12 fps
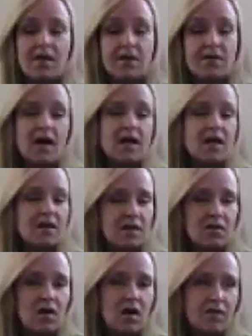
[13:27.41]
they're not in the
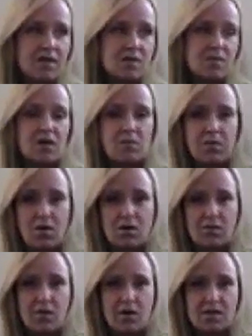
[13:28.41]
office, but are part
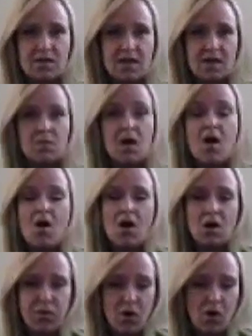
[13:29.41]
of our team.
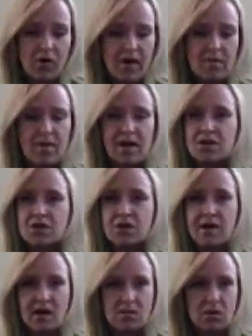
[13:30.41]
Our program manager,
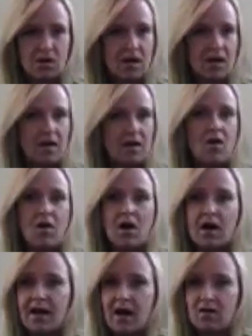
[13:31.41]
Emily, our
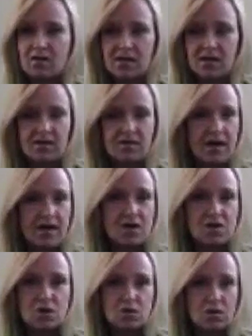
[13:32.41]
accountant and
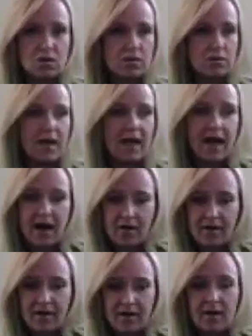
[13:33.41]
financial guru,
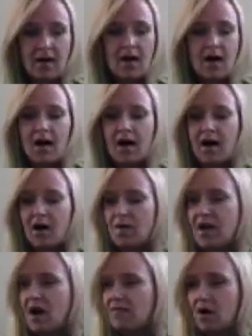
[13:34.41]
Karen.
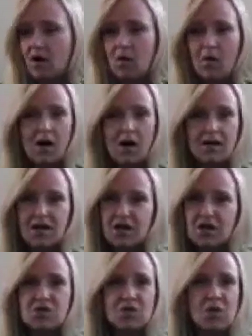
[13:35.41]
We have our quality
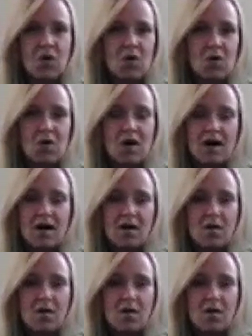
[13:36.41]
control